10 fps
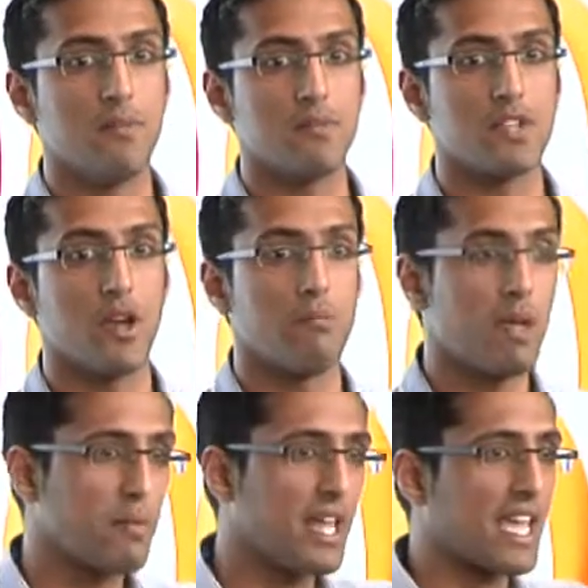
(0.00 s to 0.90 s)
So
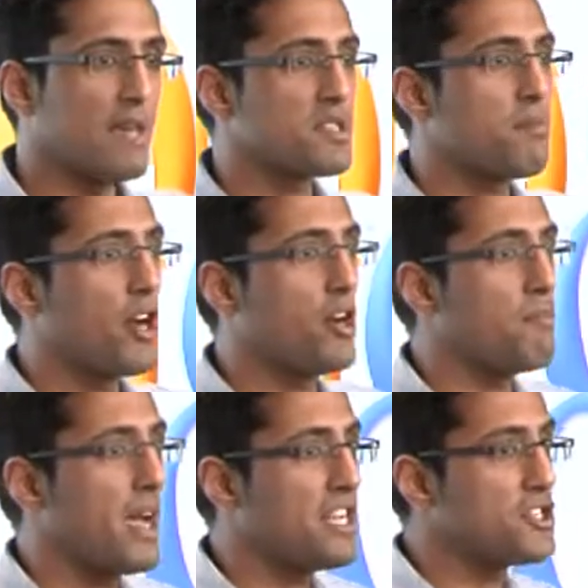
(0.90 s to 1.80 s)
people that came to my
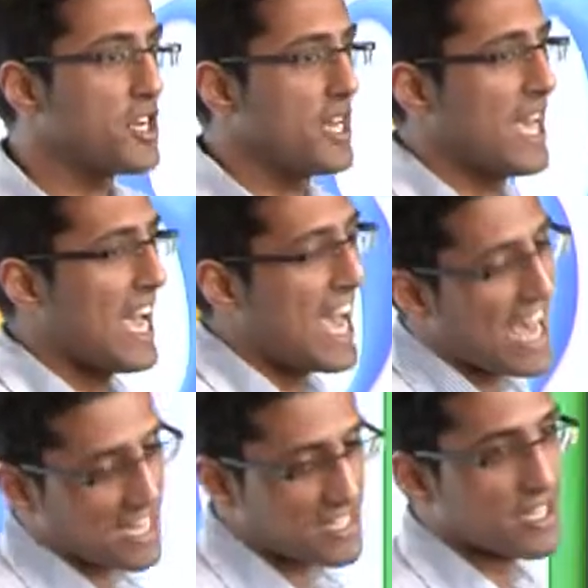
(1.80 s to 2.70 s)
homepage
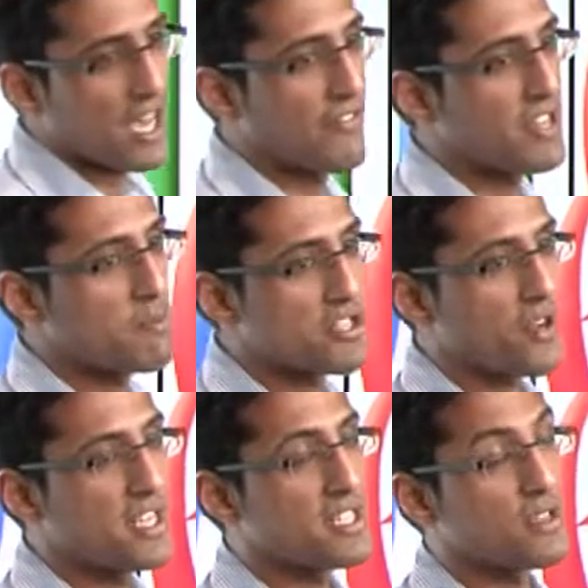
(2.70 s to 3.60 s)
and have
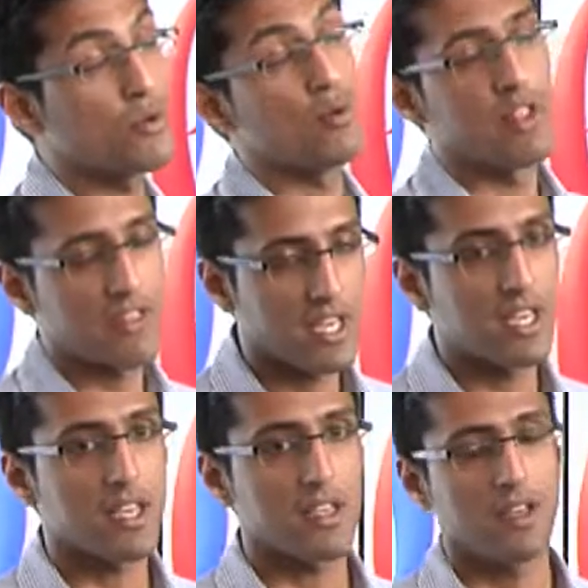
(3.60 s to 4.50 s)
demonstrated, or we
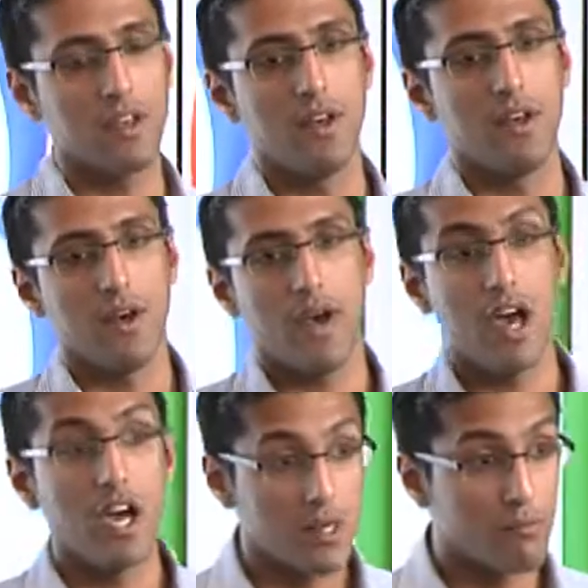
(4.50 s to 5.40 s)
think,
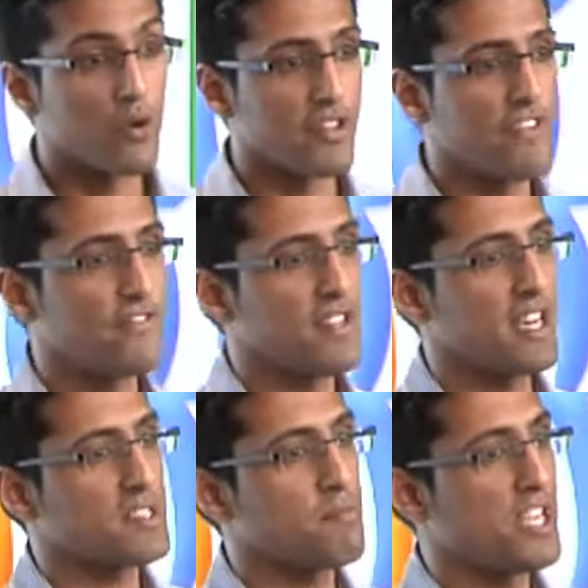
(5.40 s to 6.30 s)
earn more than fifty
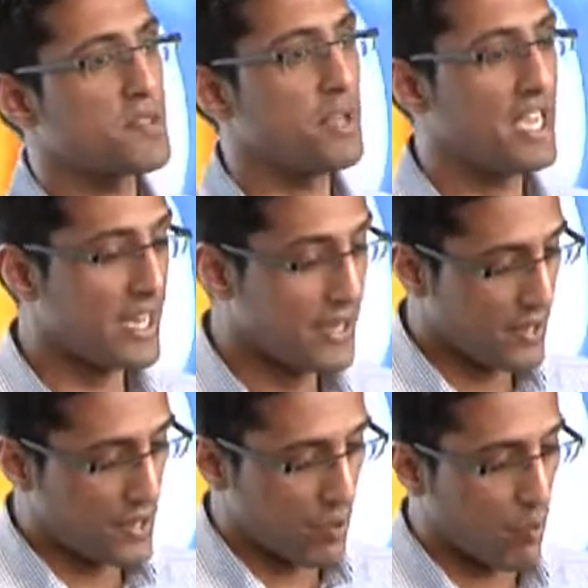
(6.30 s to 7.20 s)
thousand pounds per year,
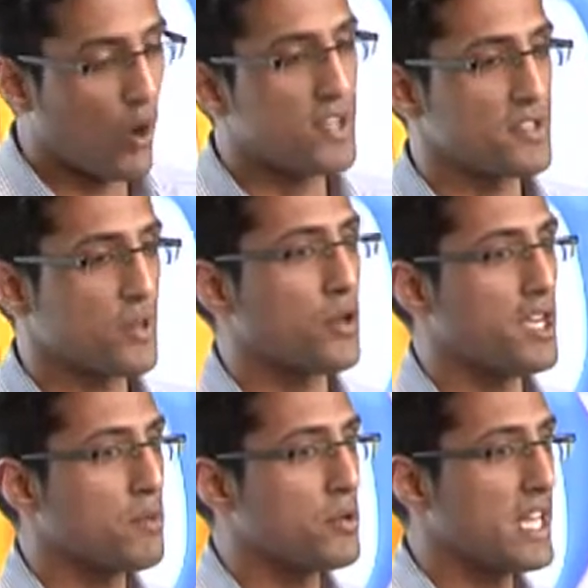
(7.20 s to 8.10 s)
what is the cookie
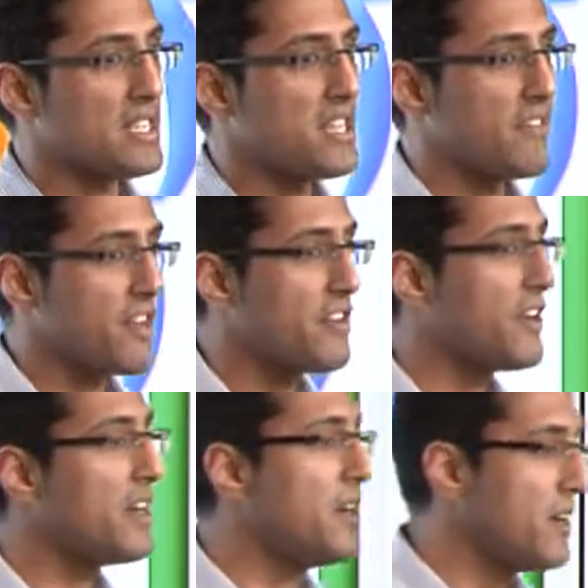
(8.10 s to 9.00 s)
pool that's left over?